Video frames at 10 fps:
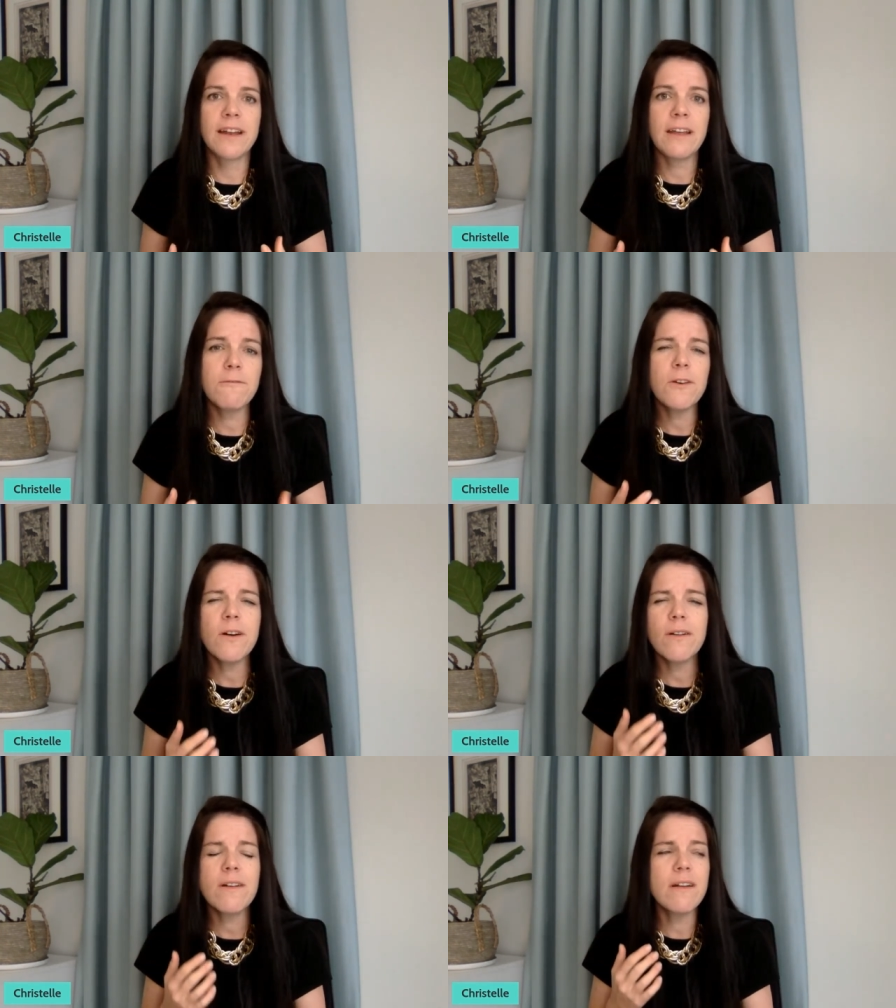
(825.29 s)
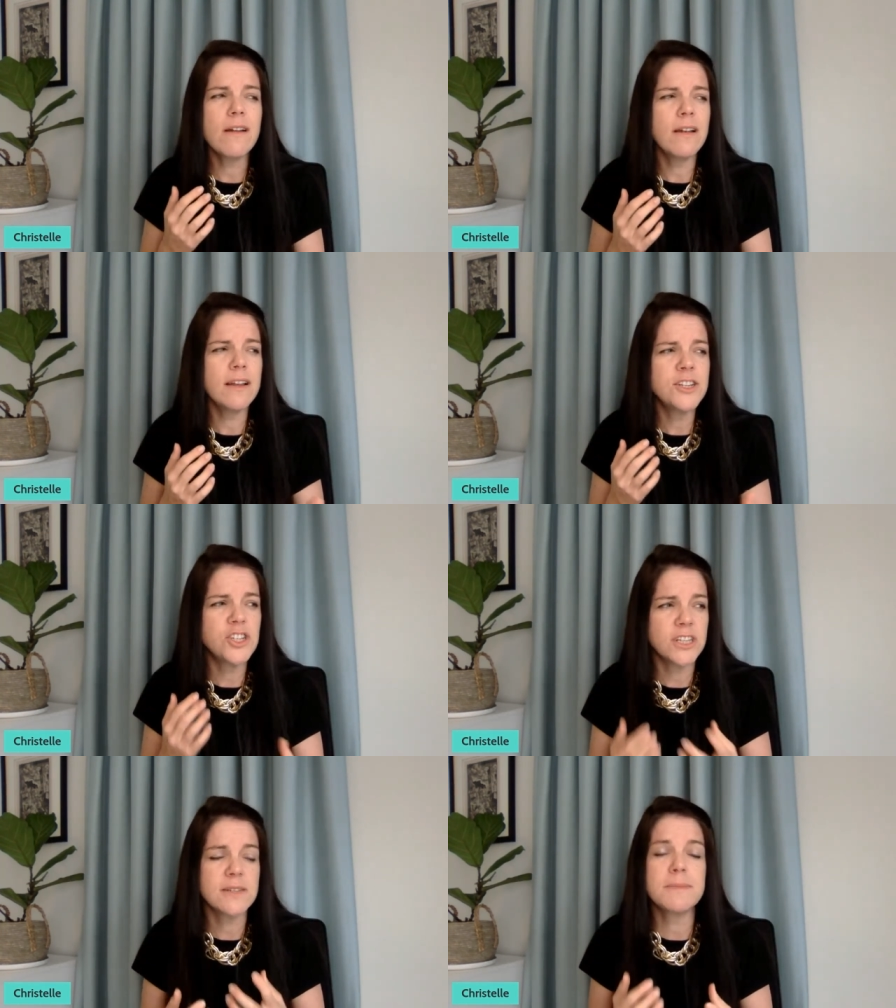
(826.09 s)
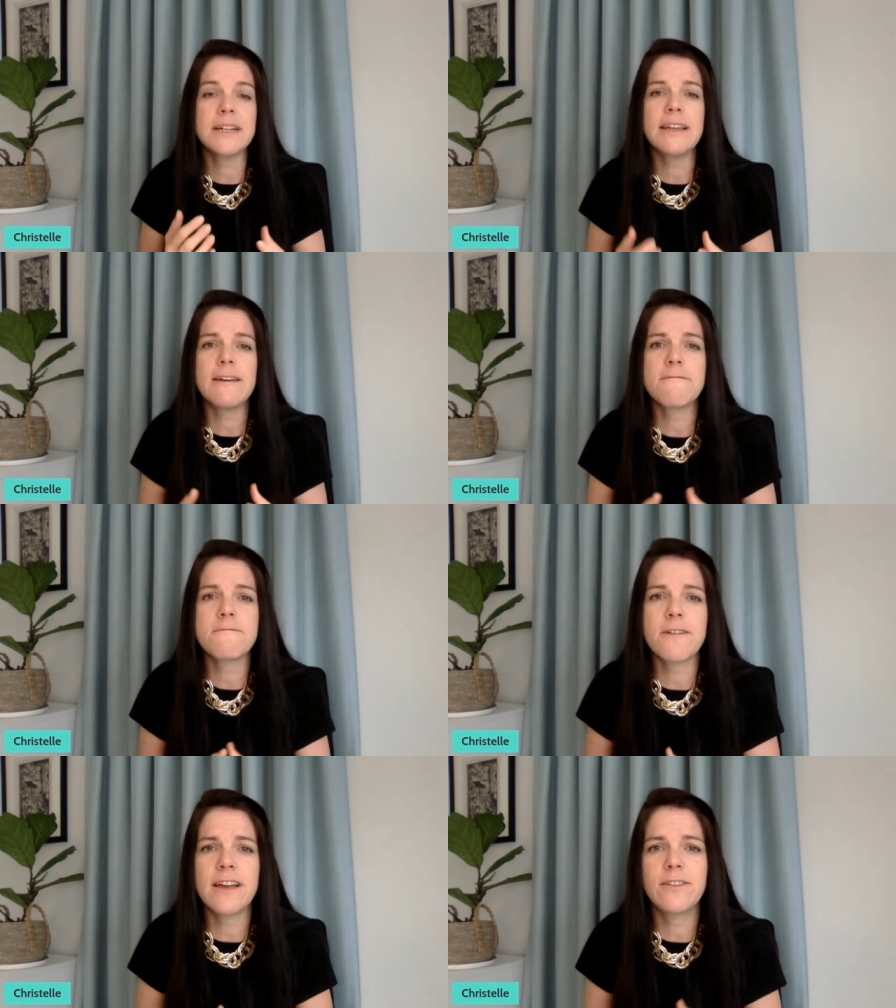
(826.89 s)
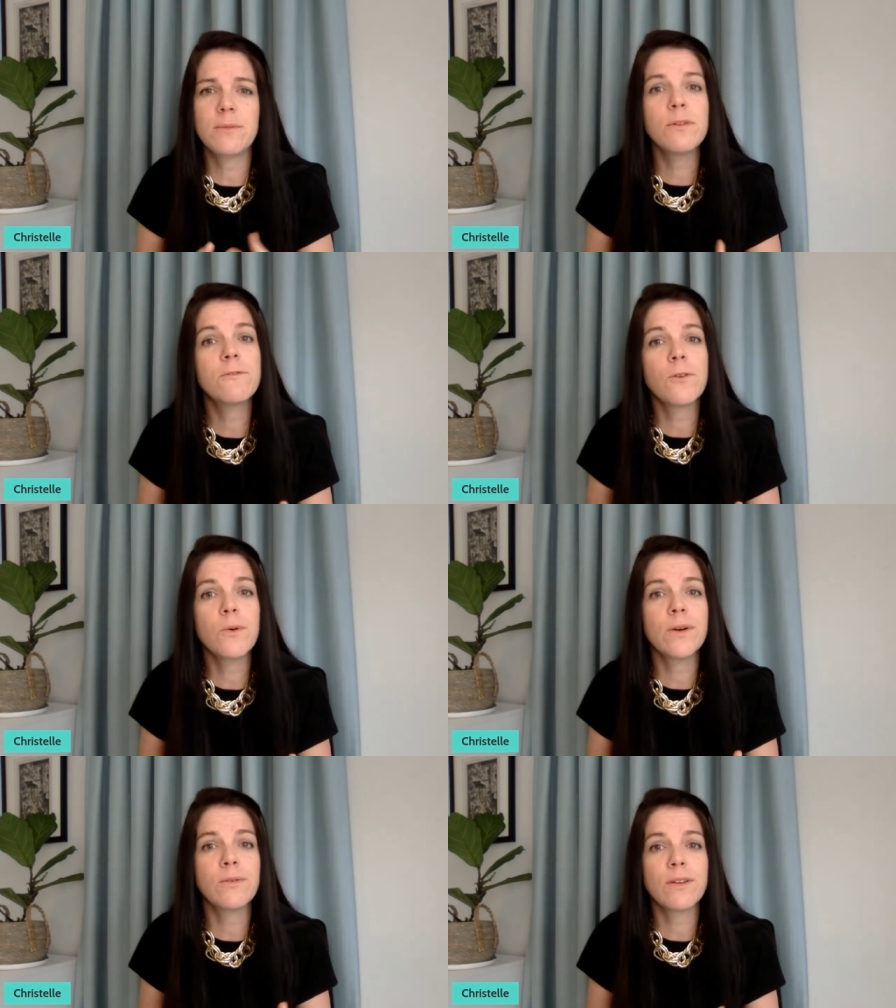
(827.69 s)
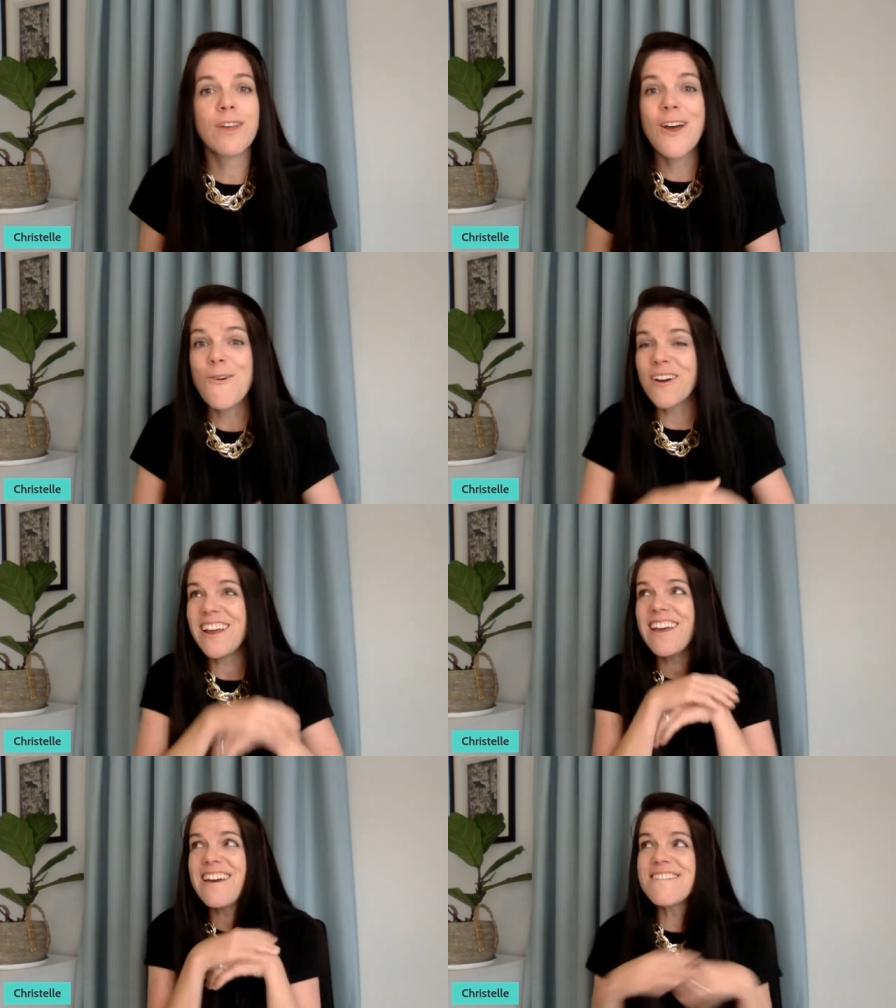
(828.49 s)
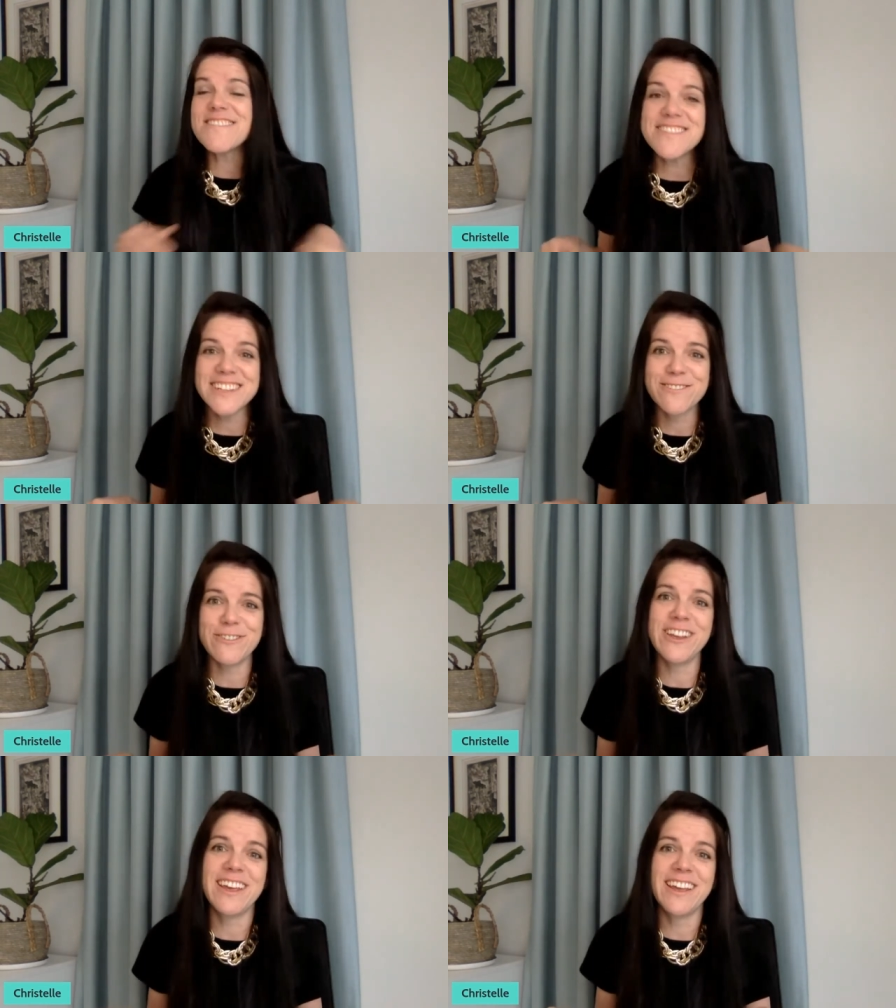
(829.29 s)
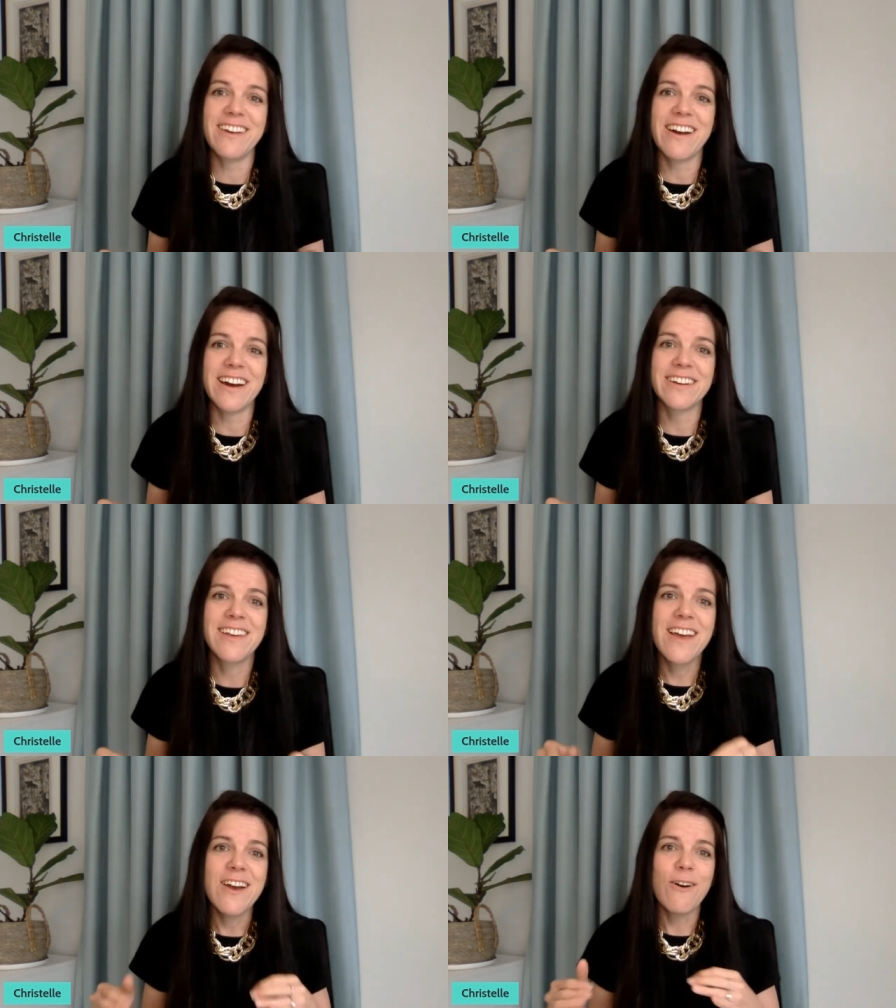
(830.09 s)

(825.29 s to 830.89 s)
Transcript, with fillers: And if you are uh, legitimately afraid to move forward with whatever is freaking you out,